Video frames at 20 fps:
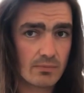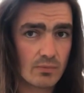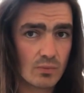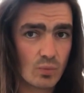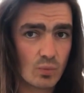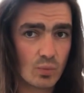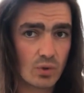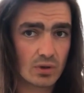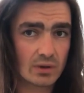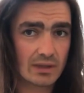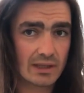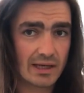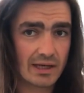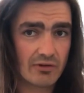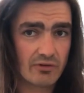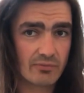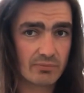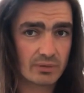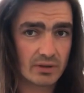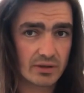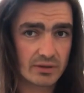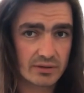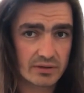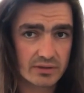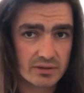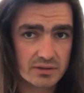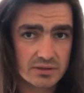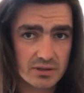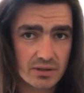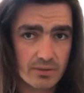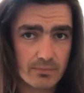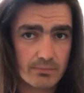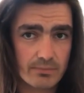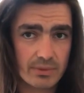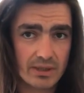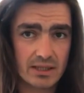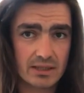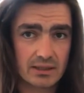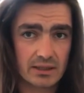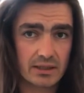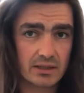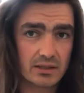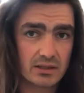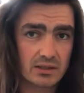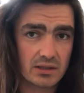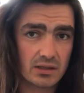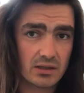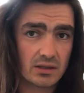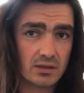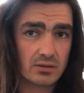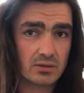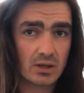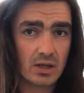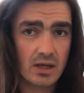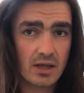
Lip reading: one layer of blonde on the top, Bakelite guard.